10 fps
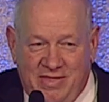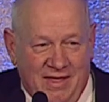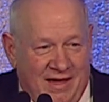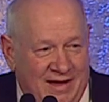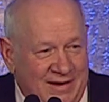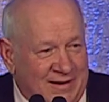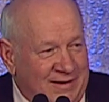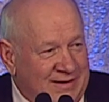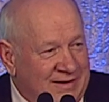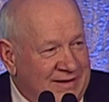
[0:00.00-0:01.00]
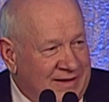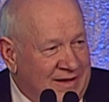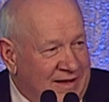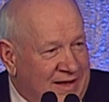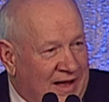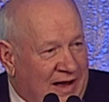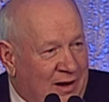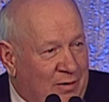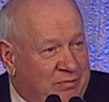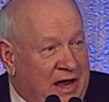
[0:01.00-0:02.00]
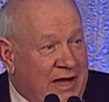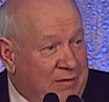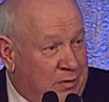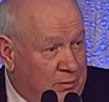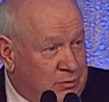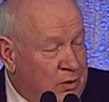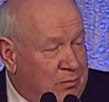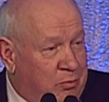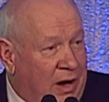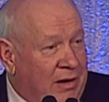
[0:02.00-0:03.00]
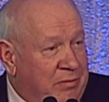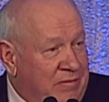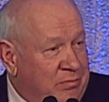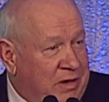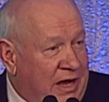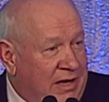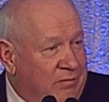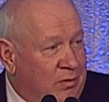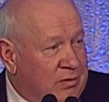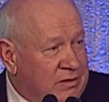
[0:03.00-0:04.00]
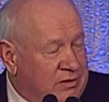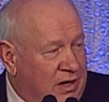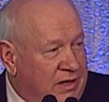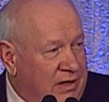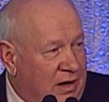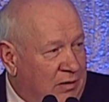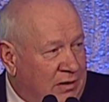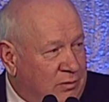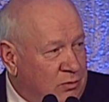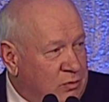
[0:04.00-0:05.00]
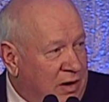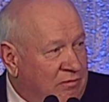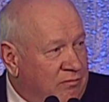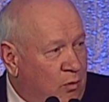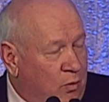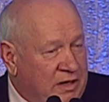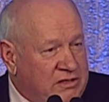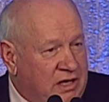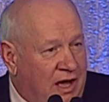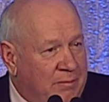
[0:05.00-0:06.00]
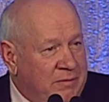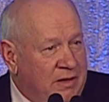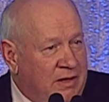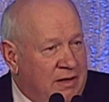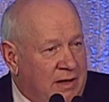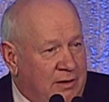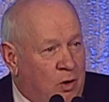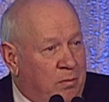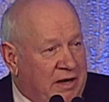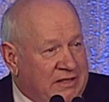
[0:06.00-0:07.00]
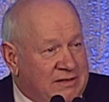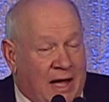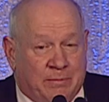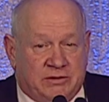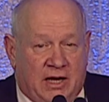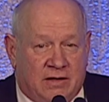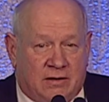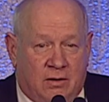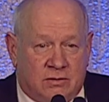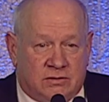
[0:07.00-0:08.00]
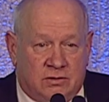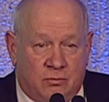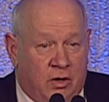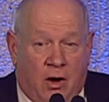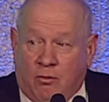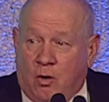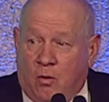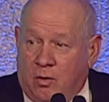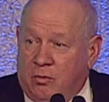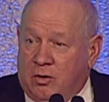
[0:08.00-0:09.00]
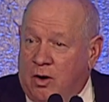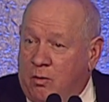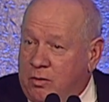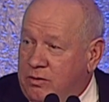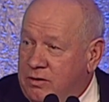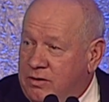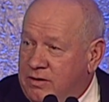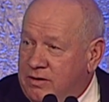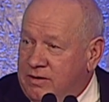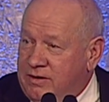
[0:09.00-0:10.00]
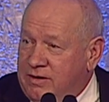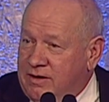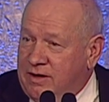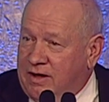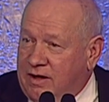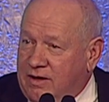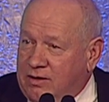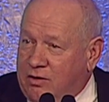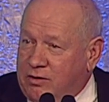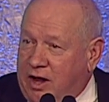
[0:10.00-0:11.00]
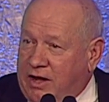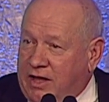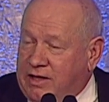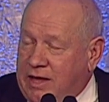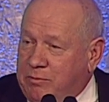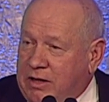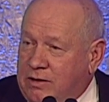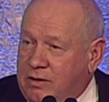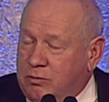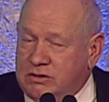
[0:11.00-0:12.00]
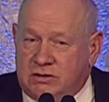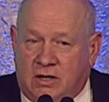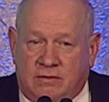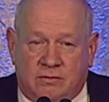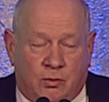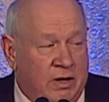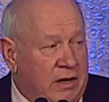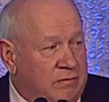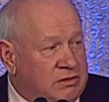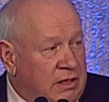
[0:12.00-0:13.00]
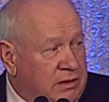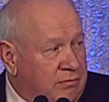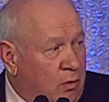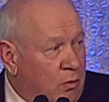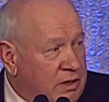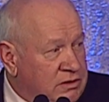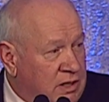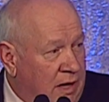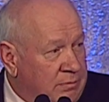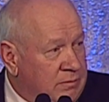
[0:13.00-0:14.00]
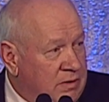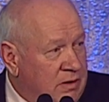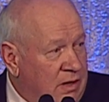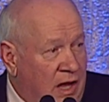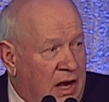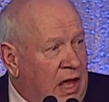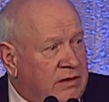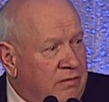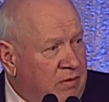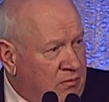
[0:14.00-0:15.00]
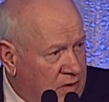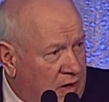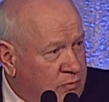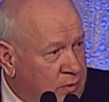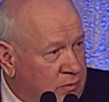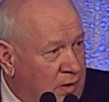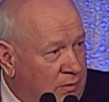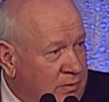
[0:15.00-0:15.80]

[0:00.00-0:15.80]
I love Caneyville, too. I'm proud to be from Caneyville, Kentucky. I told you we have a four-way stop that nobody stops at because we all know where we're going. The other night I came in, there was three of us at the four-way stop. I like to have never got through there.